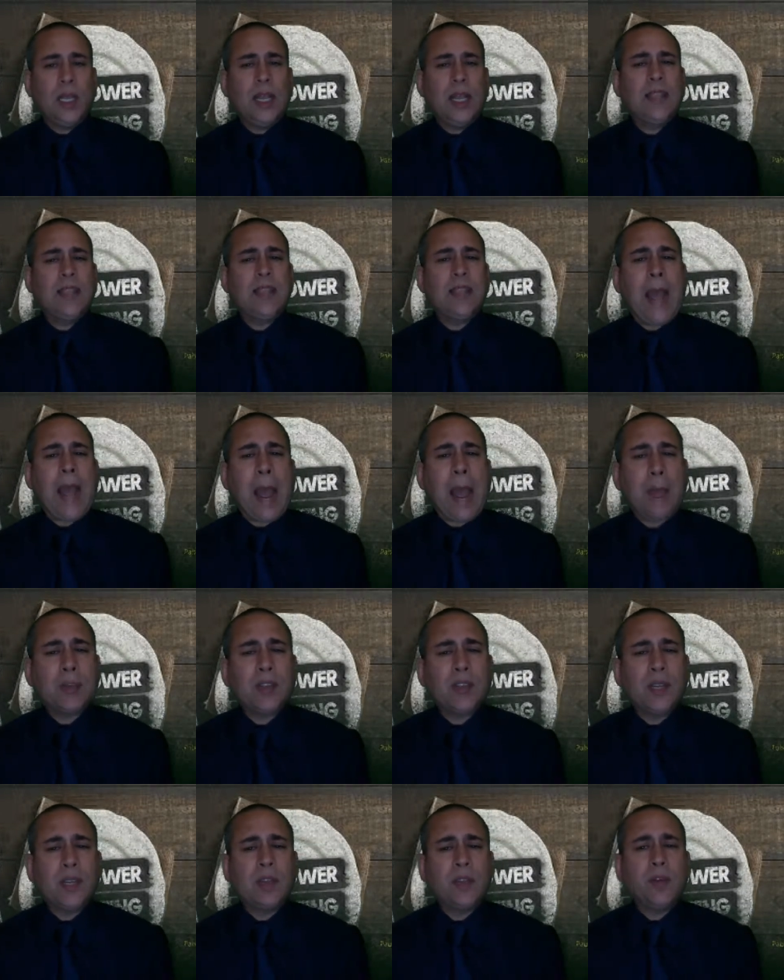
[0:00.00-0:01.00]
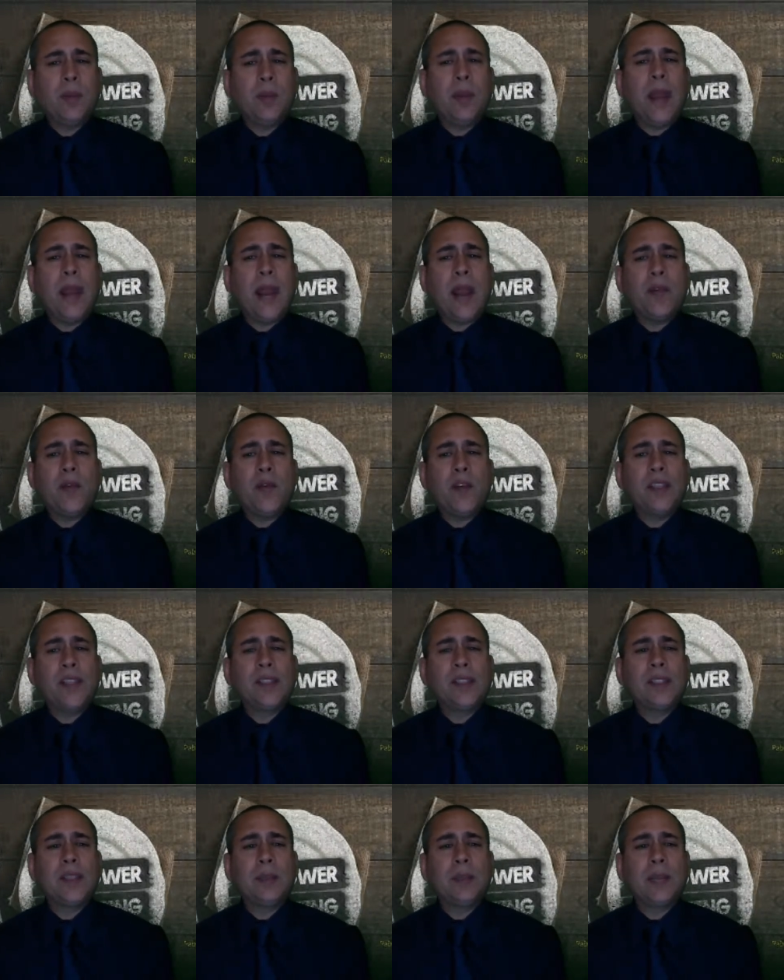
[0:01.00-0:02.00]
is abstinence from every
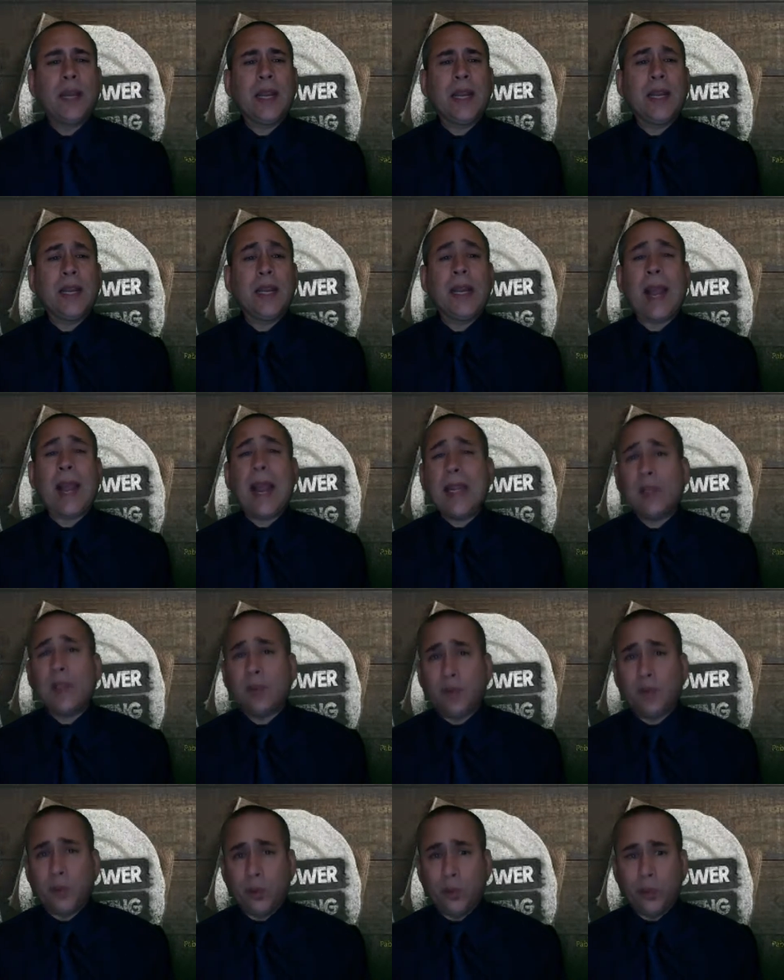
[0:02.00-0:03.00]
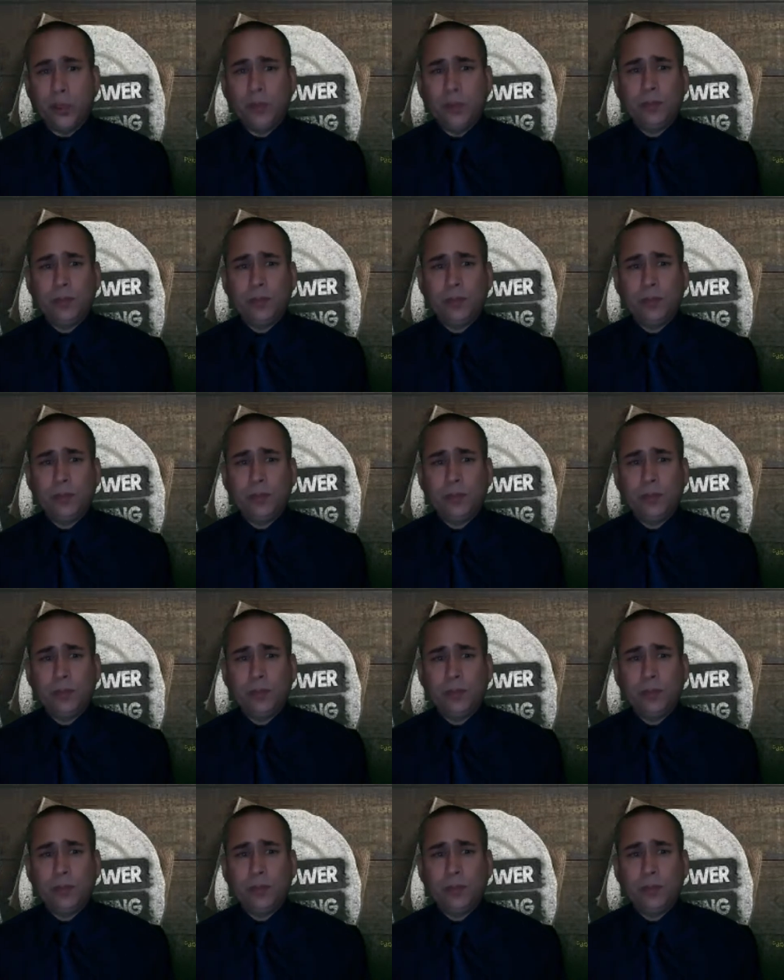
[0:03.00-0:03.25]
stimulating kind of food